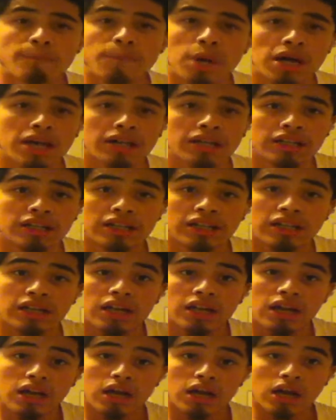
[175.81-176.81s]
but
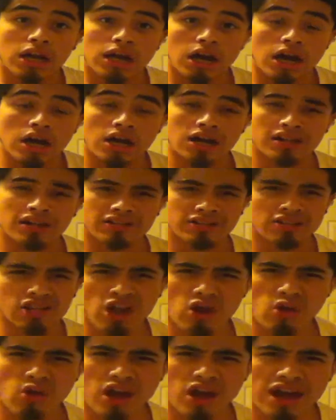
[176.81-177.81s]
uh, you
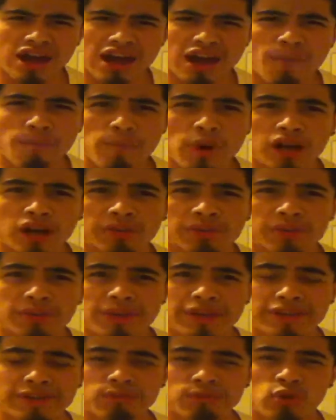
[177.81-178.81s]
know I'll probably be
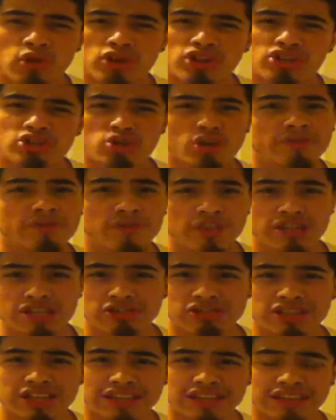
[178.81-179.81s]
making more short
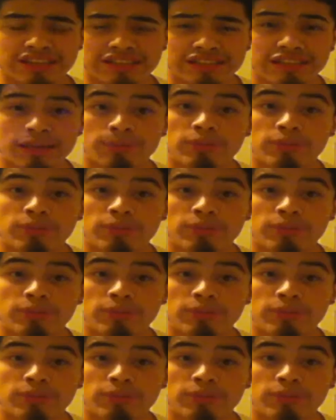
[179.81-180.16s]
videos like this.